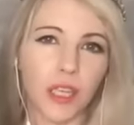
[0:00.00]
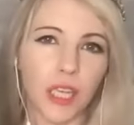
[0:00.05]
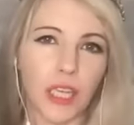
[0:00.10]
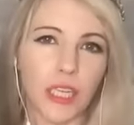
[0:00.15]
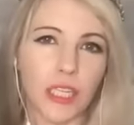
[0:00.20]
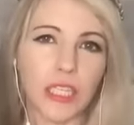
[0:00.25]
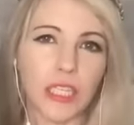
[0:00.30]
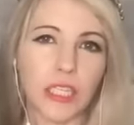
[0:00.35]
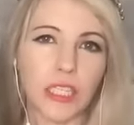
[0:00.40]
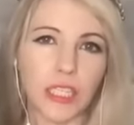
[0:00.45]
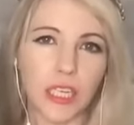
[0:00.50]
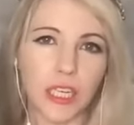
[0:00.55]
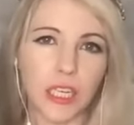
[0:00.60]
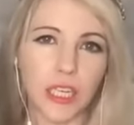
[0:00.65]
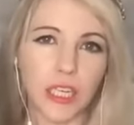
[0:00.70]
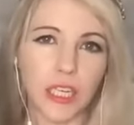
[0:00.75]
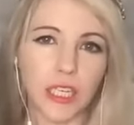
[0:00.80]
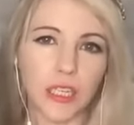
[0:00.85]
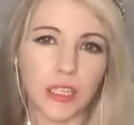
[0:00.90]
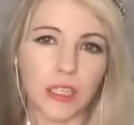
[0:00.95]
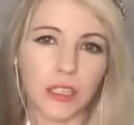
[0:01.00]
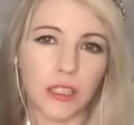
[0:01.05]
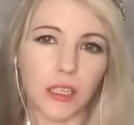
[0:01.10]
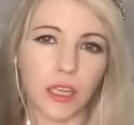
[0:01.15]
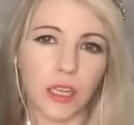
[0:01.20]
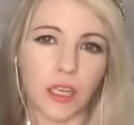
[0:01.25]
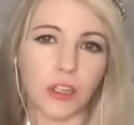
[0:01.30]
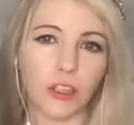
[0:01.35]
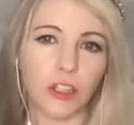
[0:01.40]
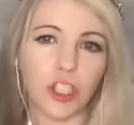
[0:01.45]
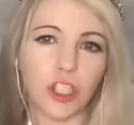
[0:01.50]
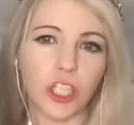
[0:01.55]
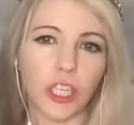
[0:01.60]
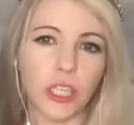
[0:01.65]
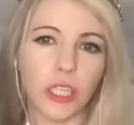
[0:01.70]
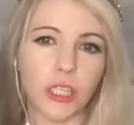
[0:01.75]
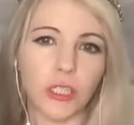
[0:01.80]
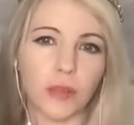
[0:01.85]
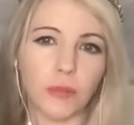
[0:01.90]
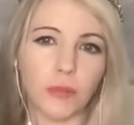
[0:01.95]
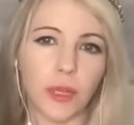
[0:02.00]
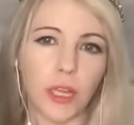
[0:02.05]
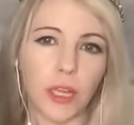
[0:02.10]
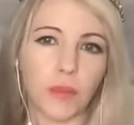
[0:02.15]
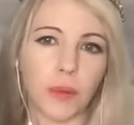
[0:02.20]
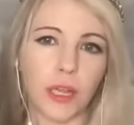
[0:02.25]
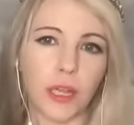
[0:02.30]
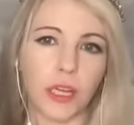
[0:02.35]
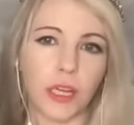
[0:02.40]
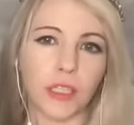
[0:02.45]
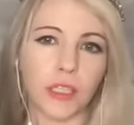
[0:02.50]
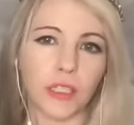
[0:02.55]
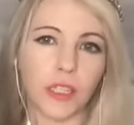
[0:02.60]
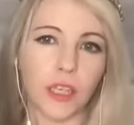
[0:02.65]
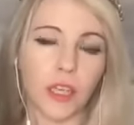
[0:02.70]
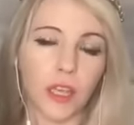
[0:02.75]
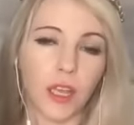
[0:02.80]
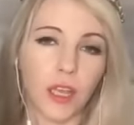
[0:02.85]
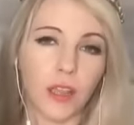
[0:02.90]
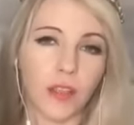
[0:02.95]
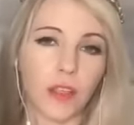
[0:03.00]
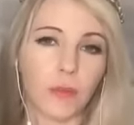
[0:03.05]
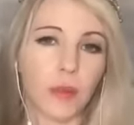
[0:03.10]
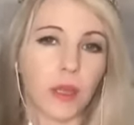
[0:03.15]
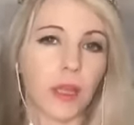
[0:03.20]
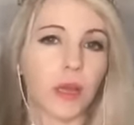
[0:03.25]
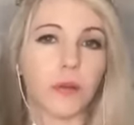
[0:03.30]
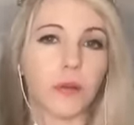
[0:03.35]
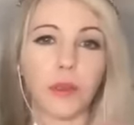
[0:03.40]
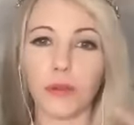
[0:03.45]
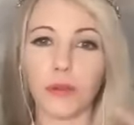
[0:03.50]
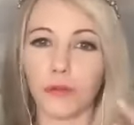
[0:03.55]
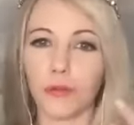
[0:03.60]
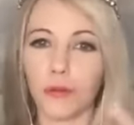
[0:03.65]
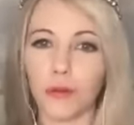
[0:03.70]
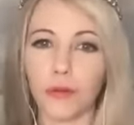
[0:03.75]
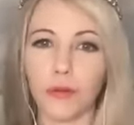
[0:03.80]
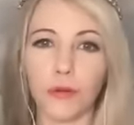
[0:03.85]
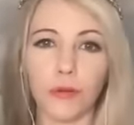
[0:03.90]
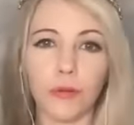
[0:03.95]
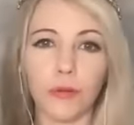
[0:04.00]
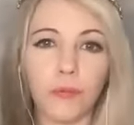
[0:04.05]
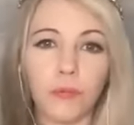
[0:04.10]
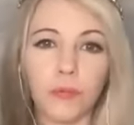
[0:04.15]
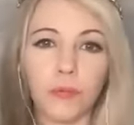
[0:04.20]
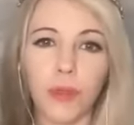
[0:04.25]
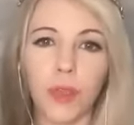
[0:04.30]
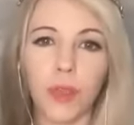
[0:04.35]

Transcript: entities energy to me because they've been coming through